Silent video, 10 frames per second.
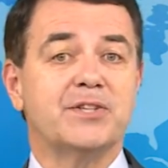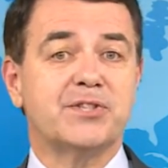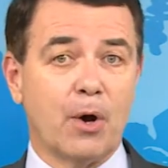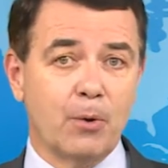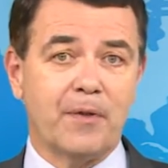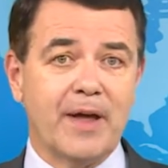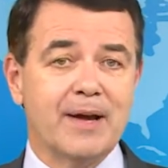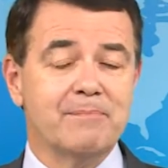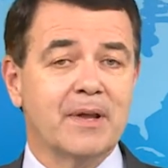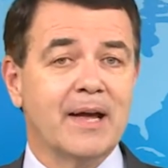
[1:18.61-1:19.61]
sold
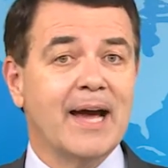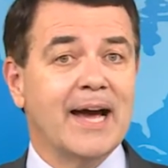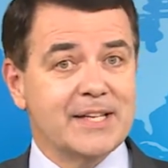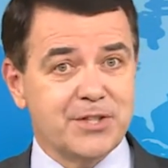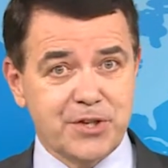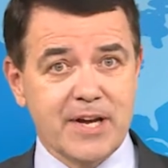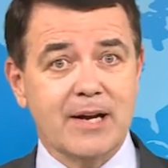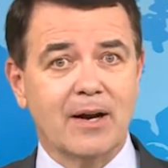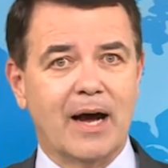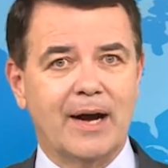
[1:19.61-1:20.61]
there has
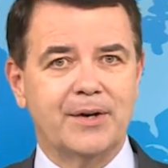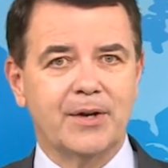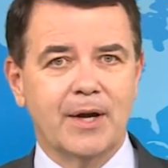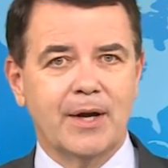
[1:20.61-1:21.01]
declined.